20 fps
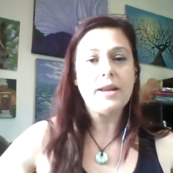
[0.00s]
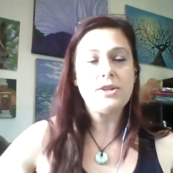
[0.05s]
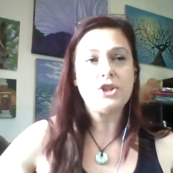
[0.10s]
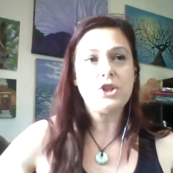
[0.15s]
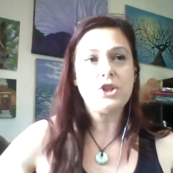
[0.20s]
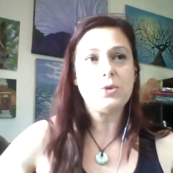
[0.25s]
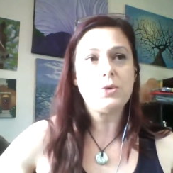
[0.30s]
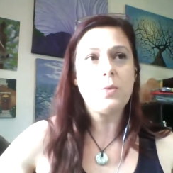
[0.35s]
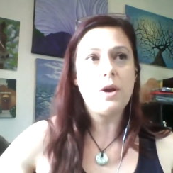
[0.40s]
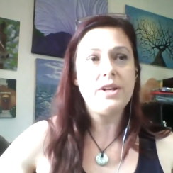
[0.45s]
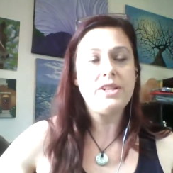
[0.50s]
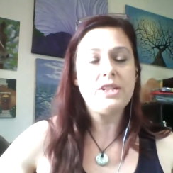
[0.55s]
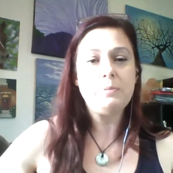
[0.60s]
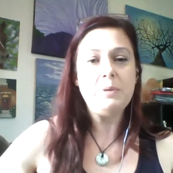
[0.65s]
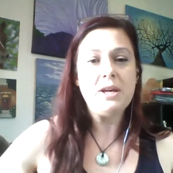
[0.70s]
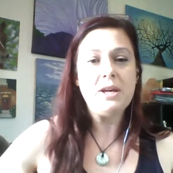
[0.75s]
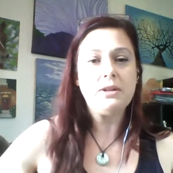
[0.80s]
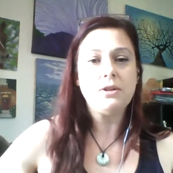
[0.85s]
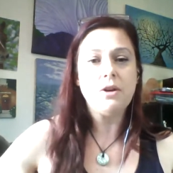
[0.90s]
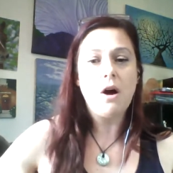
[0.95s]
that just wanted
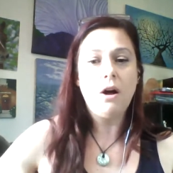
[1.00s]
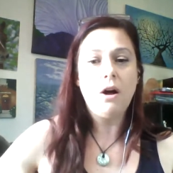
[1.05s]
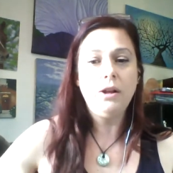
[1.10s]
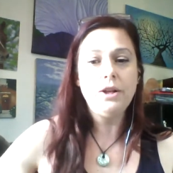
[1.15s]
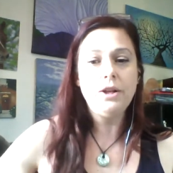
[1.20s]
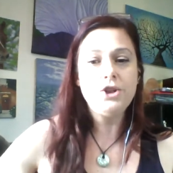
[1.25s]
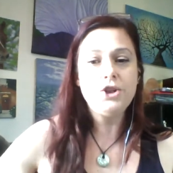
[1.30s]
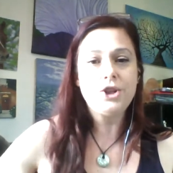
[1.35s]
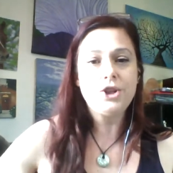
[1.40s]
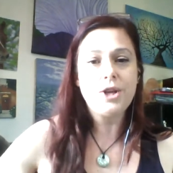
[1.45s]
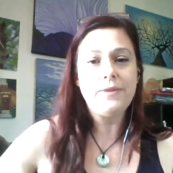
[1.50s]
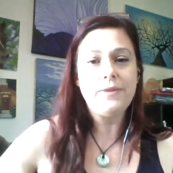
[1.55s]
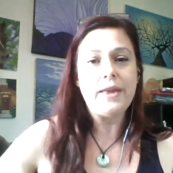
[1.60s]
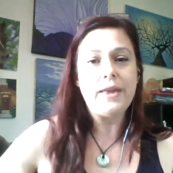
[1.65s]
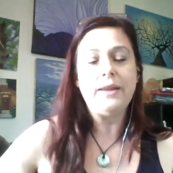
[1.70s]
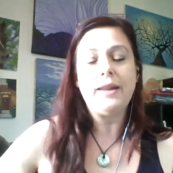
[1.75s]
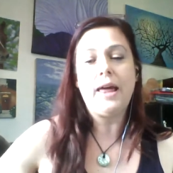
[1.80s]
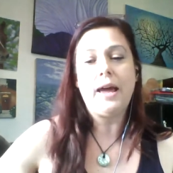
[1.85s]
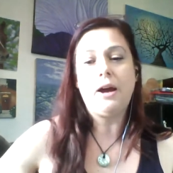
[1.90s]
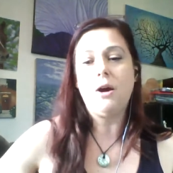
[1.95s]
to be acknowledged
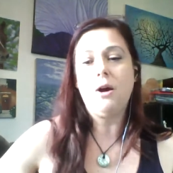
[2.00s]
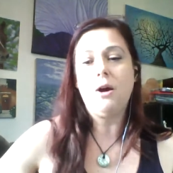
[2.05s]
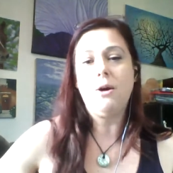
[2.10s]
and then let